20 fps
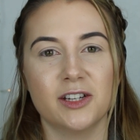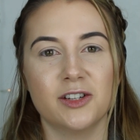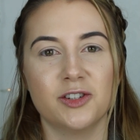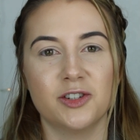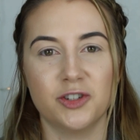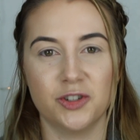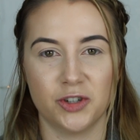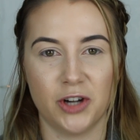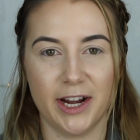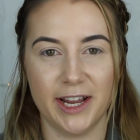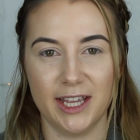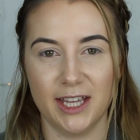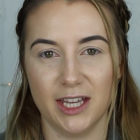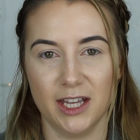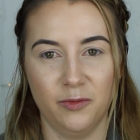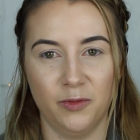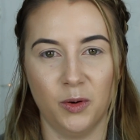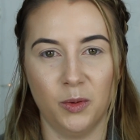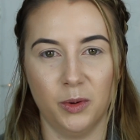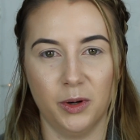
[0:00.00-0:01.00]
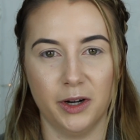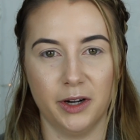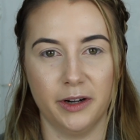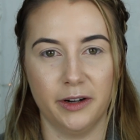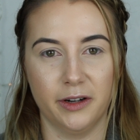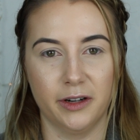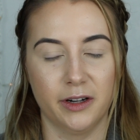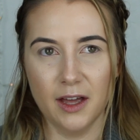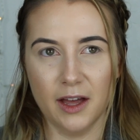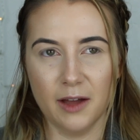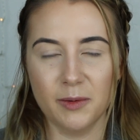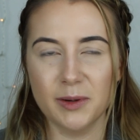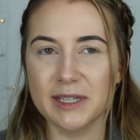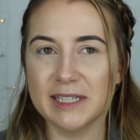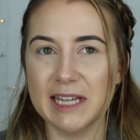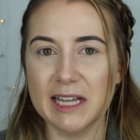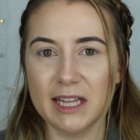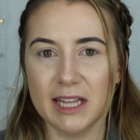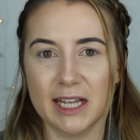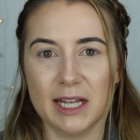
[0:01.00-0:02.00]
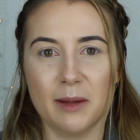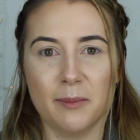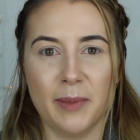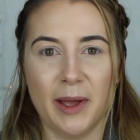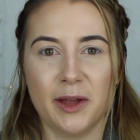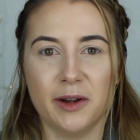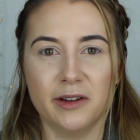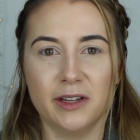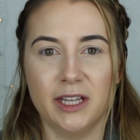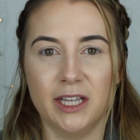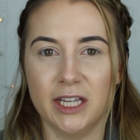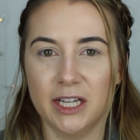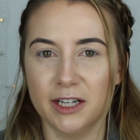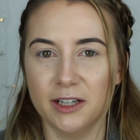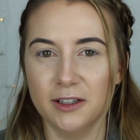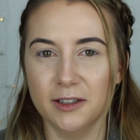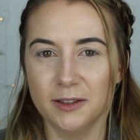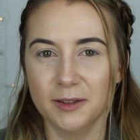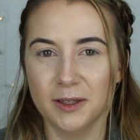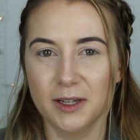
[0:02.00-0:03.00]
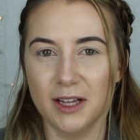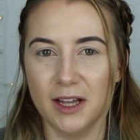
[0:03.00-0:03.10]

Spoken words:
strike for, I want to say, like about a year.